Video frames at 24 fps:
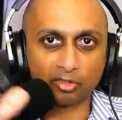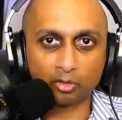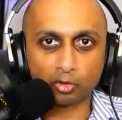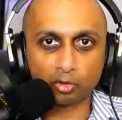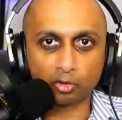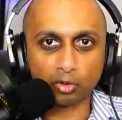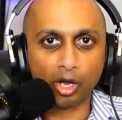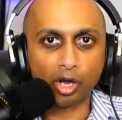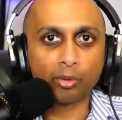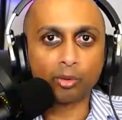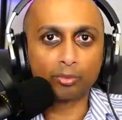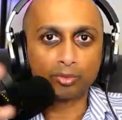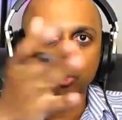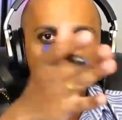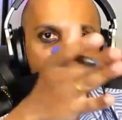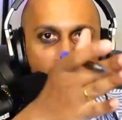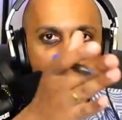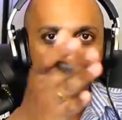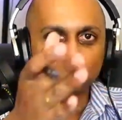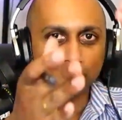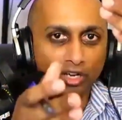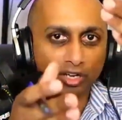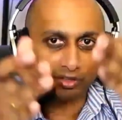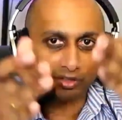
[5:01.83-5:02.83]
who help
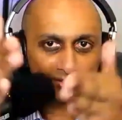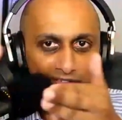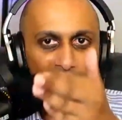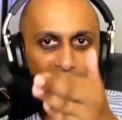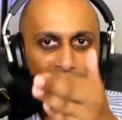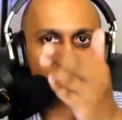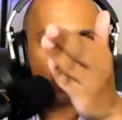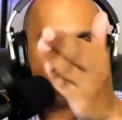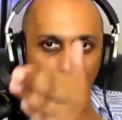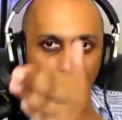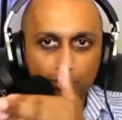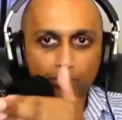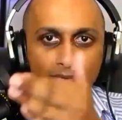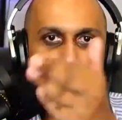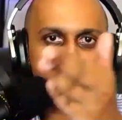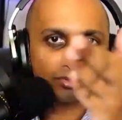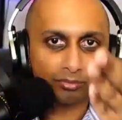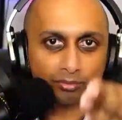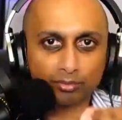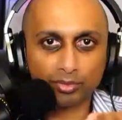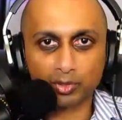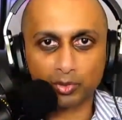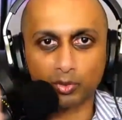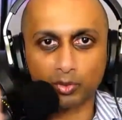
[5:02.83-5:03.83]
you kind of swap
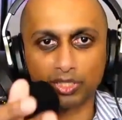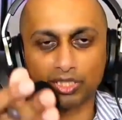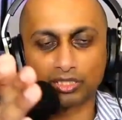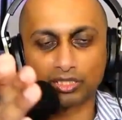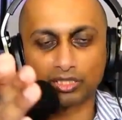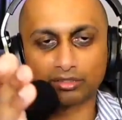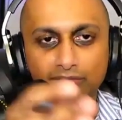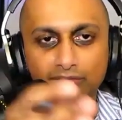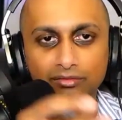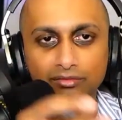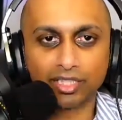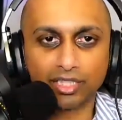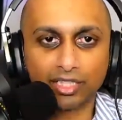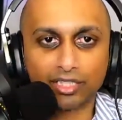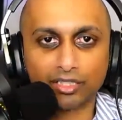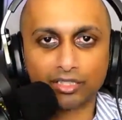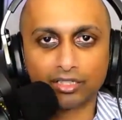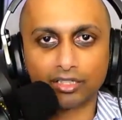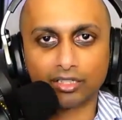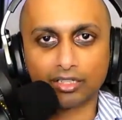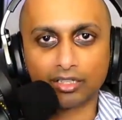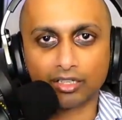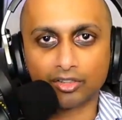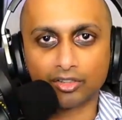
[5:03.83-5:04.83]
between
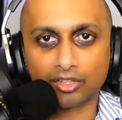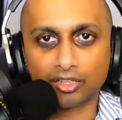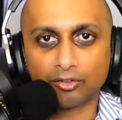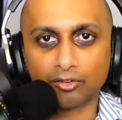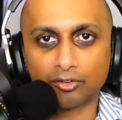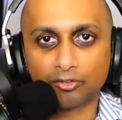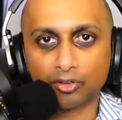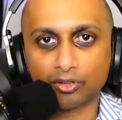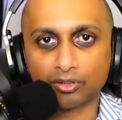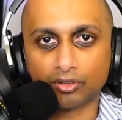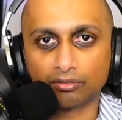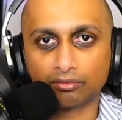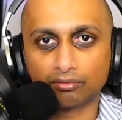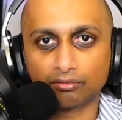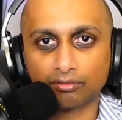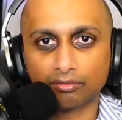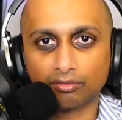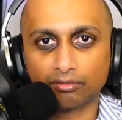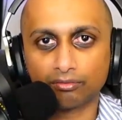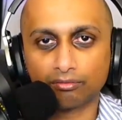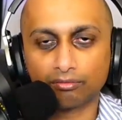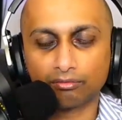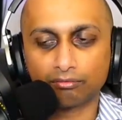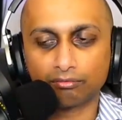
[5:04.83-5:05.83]
the different
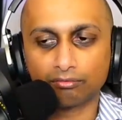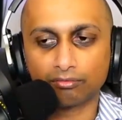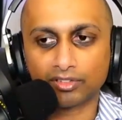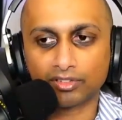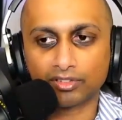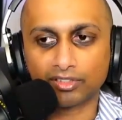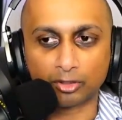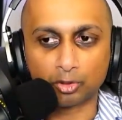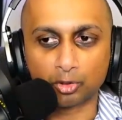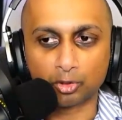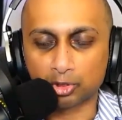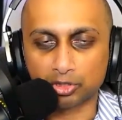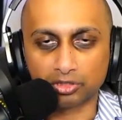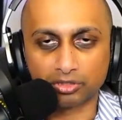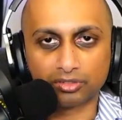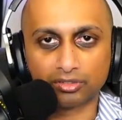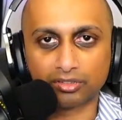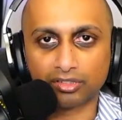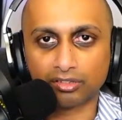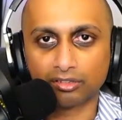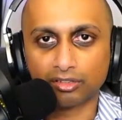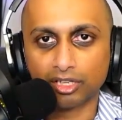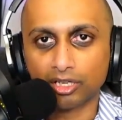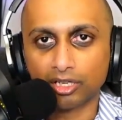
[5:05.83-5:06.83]

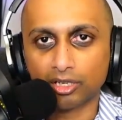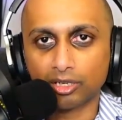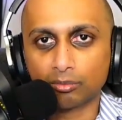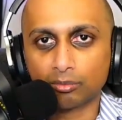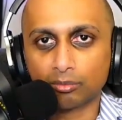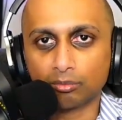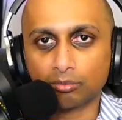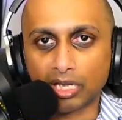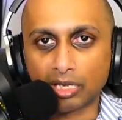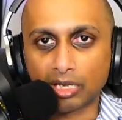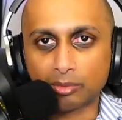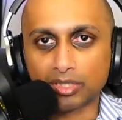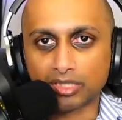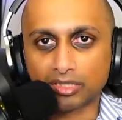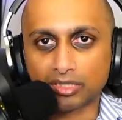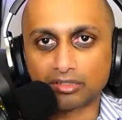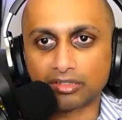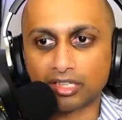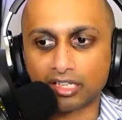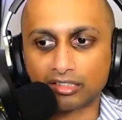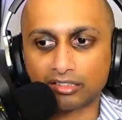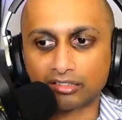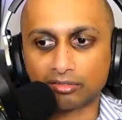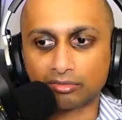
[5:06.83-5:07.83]
solutions. Maybe
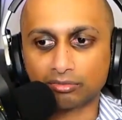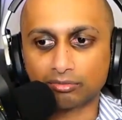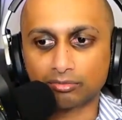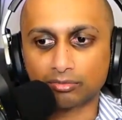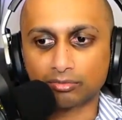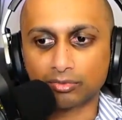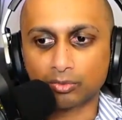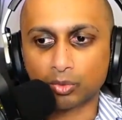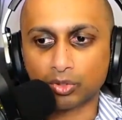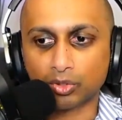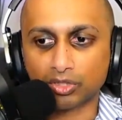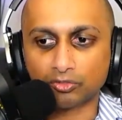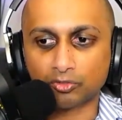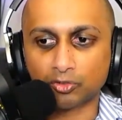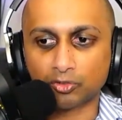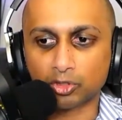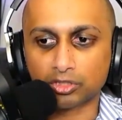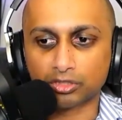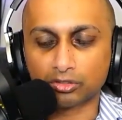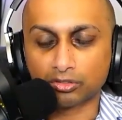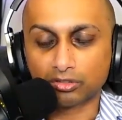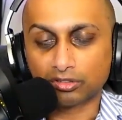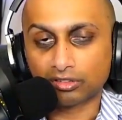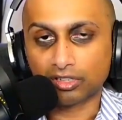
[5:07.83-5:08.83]
that's what the
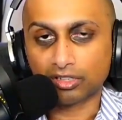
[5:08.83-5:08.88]
future looks